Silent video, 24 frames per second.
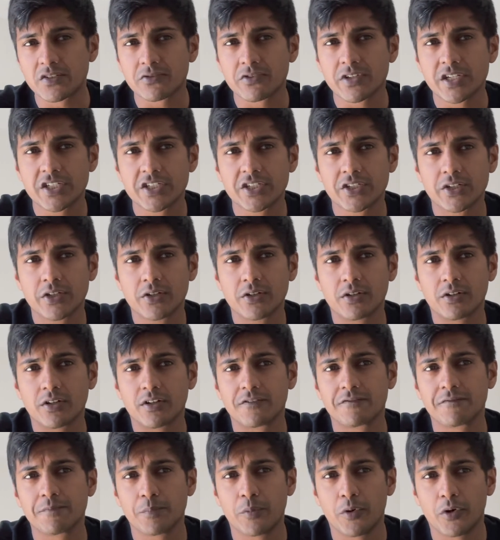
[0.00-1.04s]
ratio
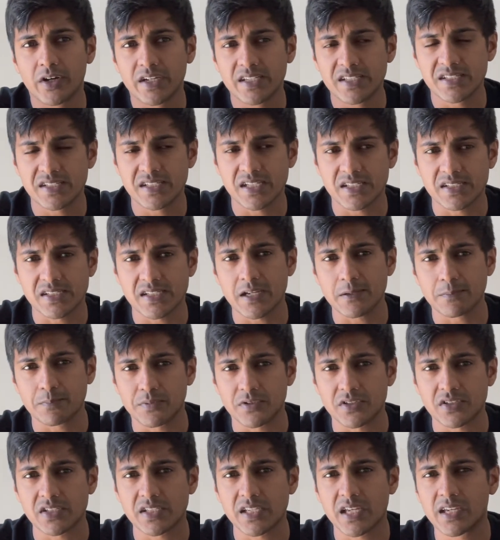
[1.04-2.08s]
of
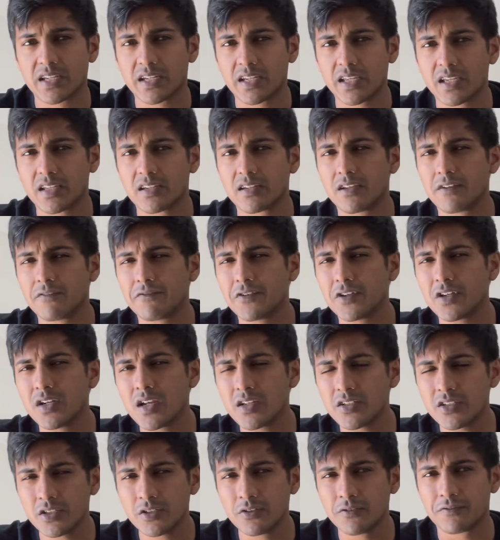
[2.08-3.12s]
0.68%, and if you're
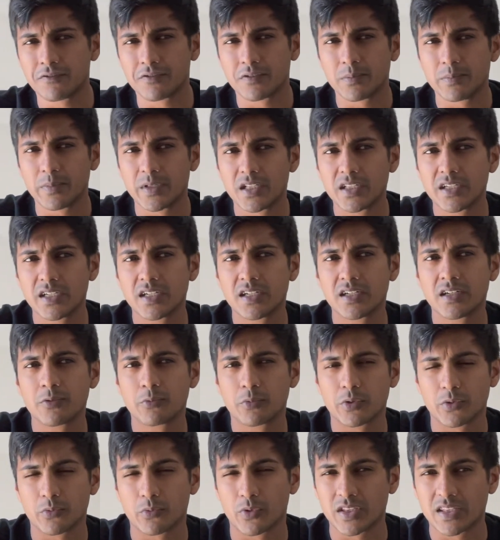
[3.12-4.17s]
not too familiar
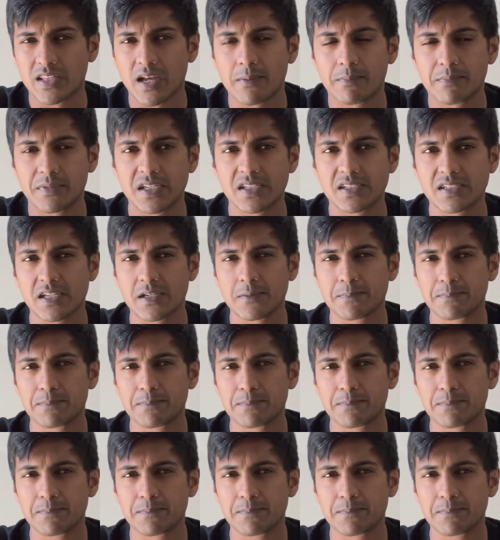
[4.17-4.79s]
with what that means, it